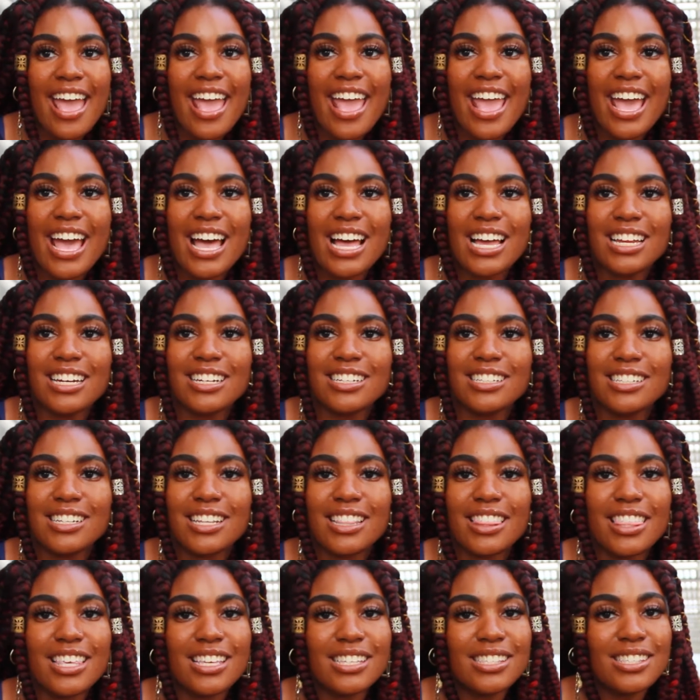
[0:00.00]
and
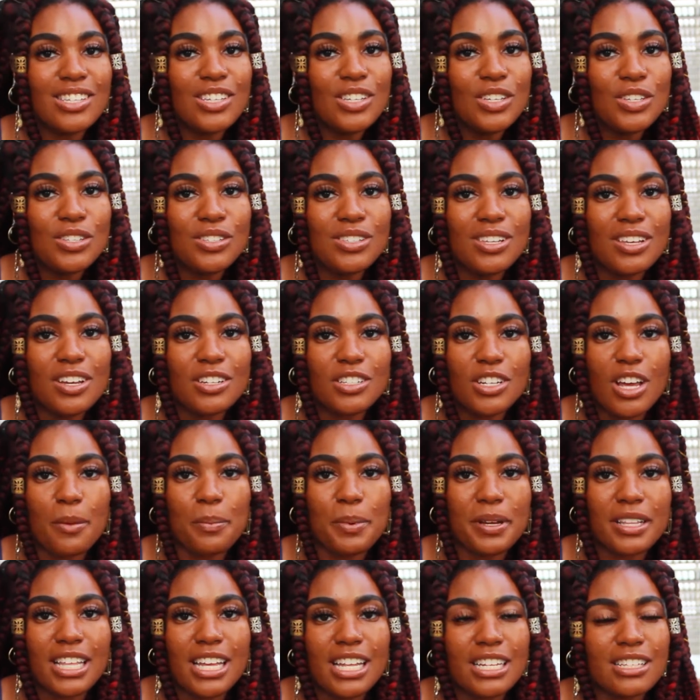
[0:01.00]
this is a
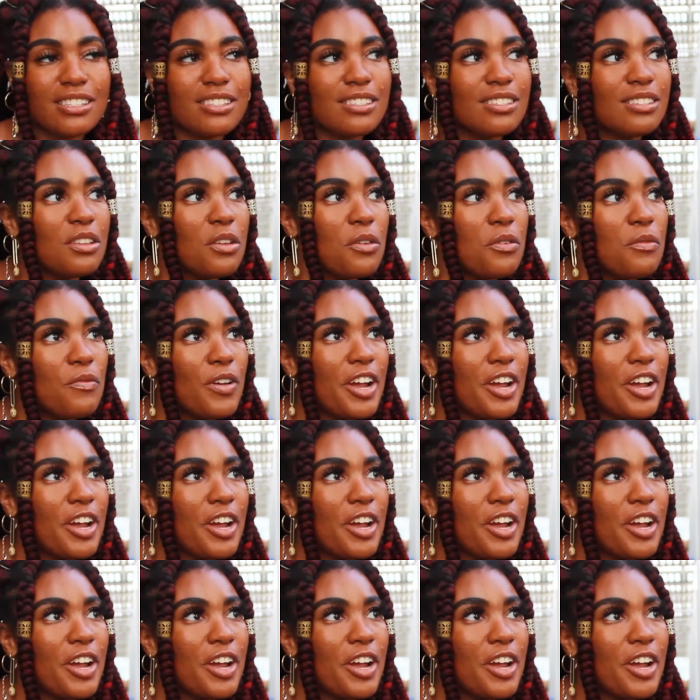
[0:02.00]
topic that's